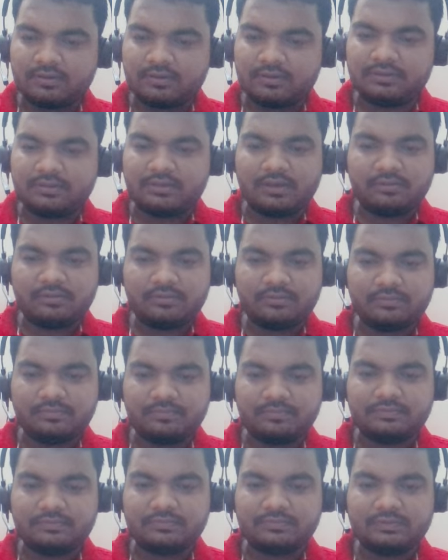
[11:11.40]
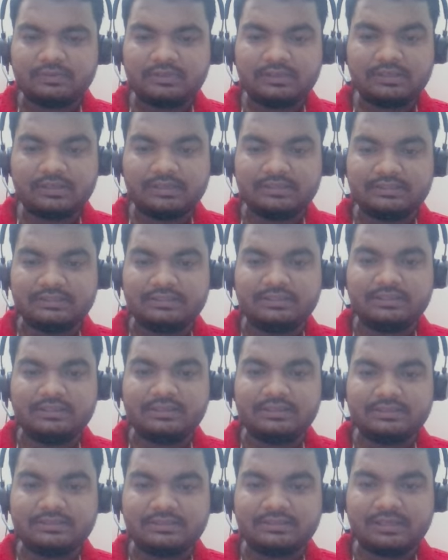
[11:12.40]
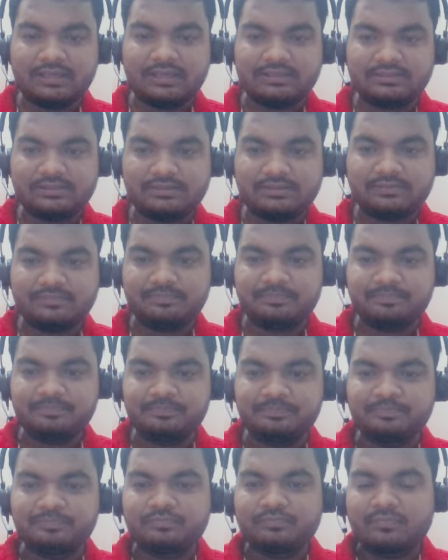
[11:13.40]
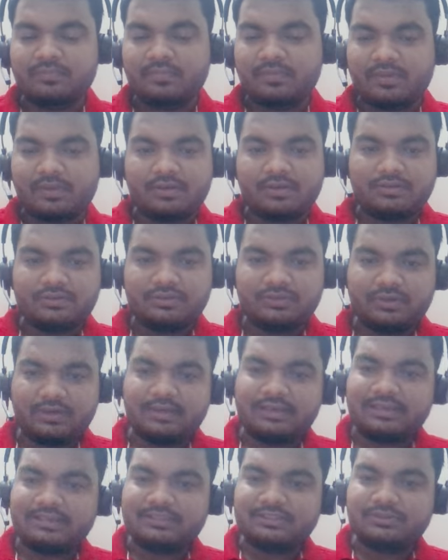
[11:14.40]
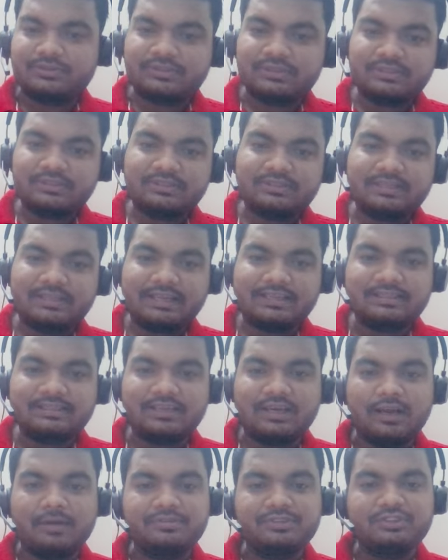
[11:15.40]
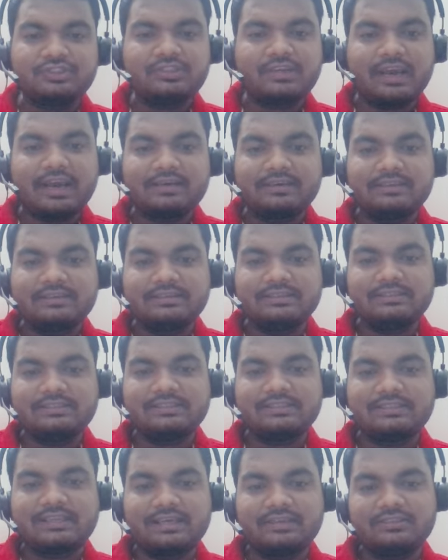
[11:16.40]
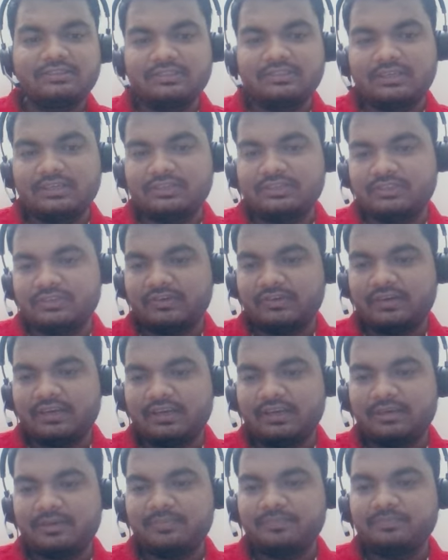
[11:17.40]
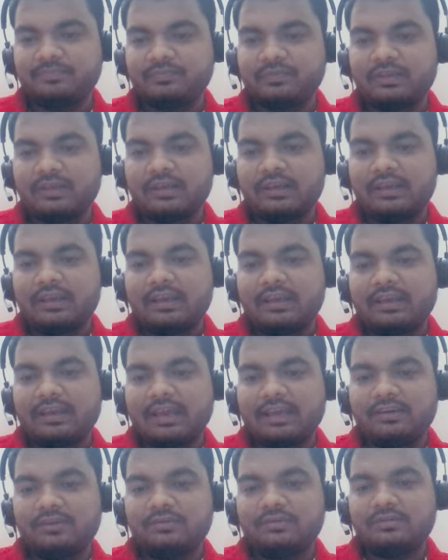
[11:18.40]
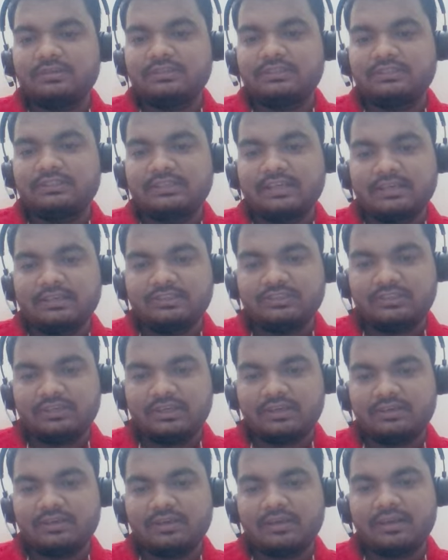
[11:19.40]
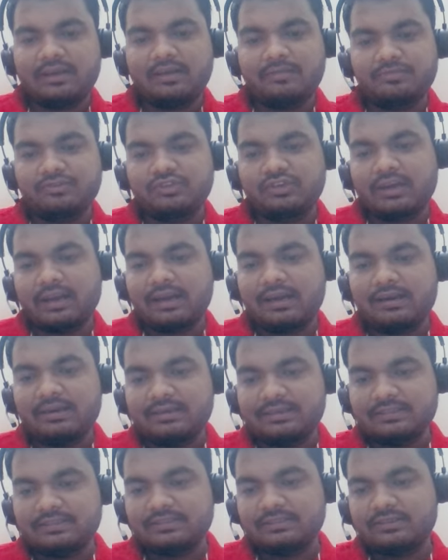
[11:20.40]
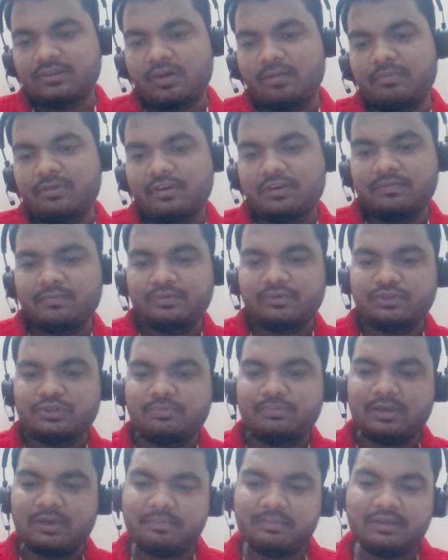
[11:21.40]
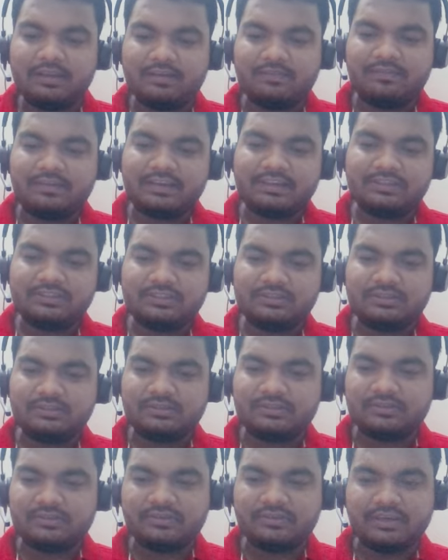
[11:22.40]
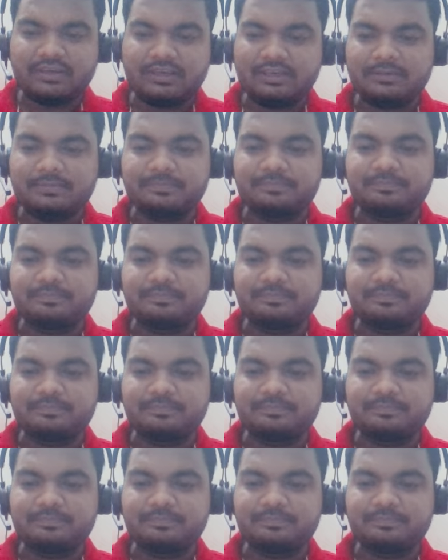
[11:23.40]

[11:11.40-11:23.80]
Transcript: Now let's see the next answer. Sorry, next question. So that's abstract instantiation, right? Can you instantiate an abstract class? Common confusion may be reflection, right?